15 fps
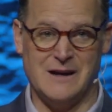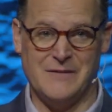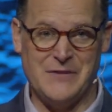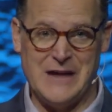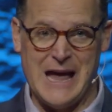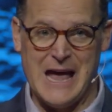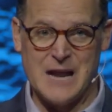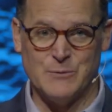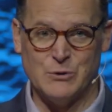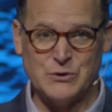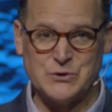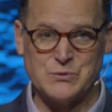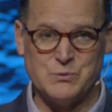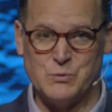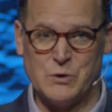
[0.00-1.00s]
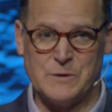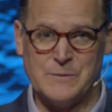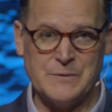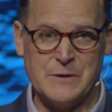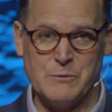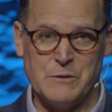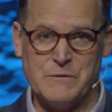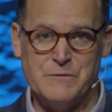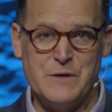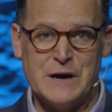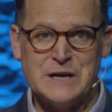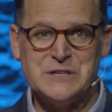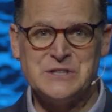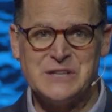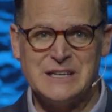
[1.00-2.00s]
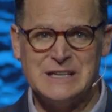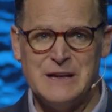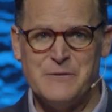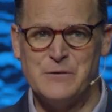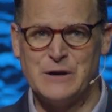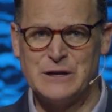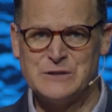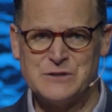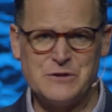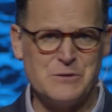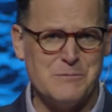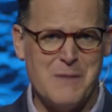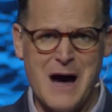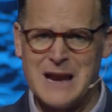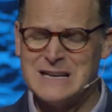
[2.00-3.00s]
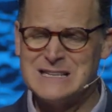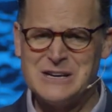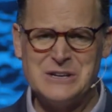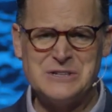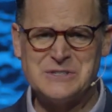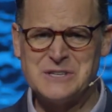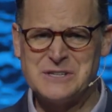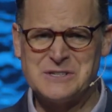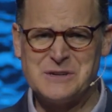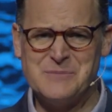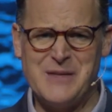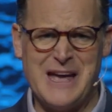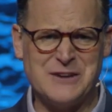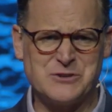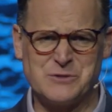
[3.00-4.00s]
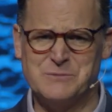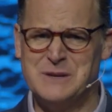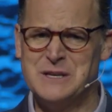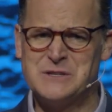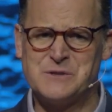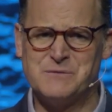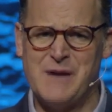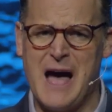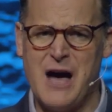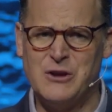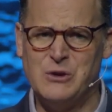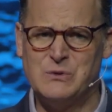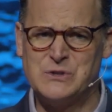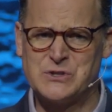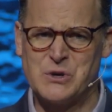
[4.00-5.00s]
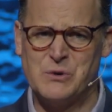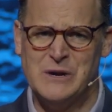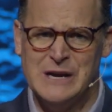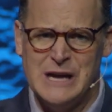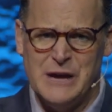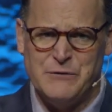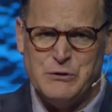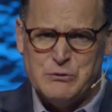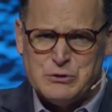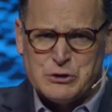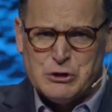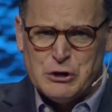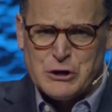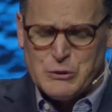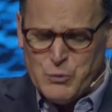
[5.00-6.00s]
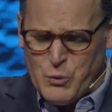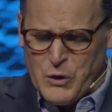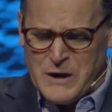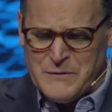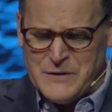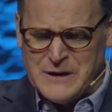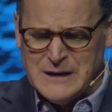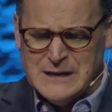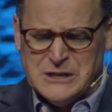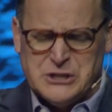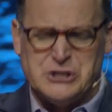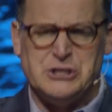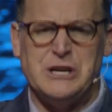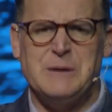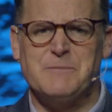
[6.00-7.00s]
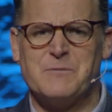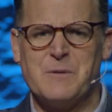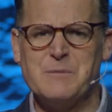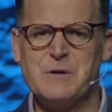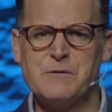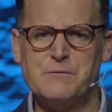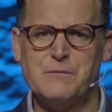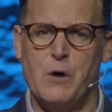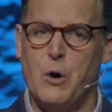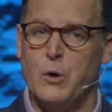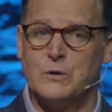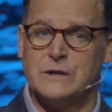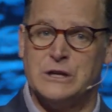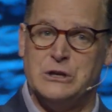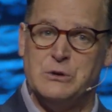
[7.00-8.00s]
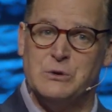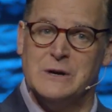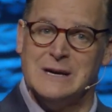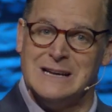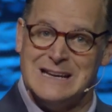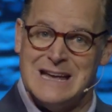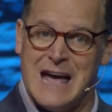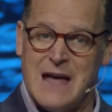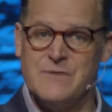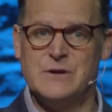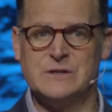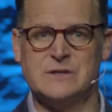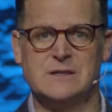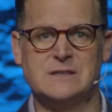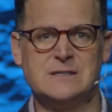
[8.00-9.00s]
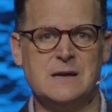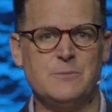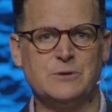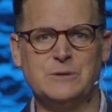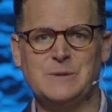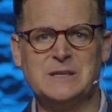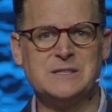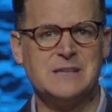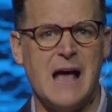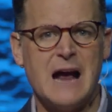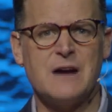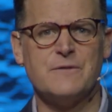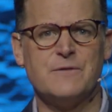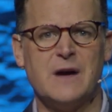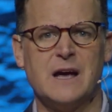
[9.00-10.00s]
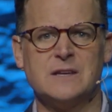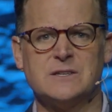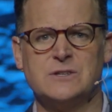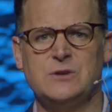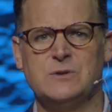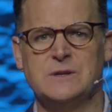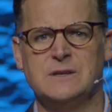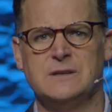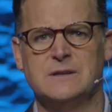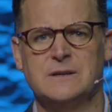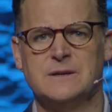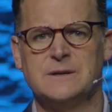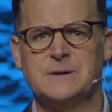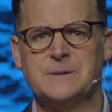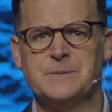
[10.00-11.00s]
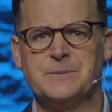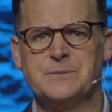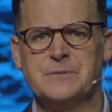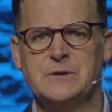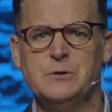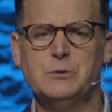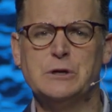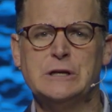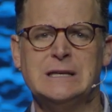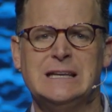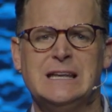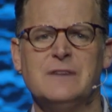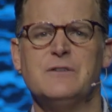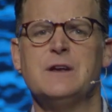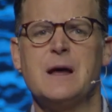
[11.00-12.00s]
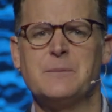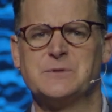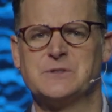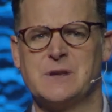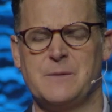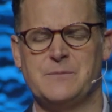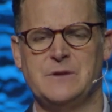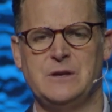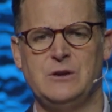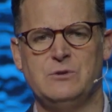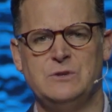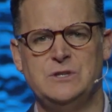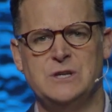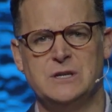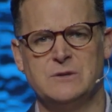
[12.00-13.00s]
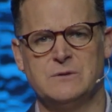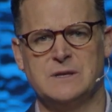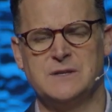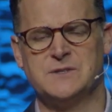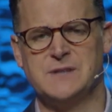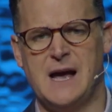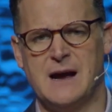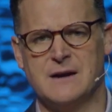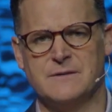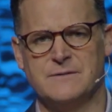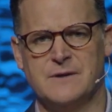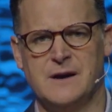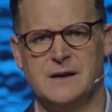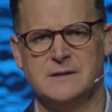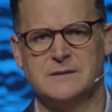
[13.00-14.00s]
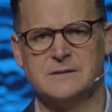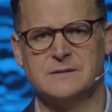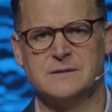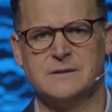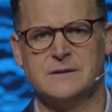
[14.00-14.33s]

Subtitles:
The animals were very significant to their monetary system. They had tremendous value. And so if you took one of the sheep from your fold and you gave it to the temple to be sacrificed, you had given up something. You had genuinely sacrificed.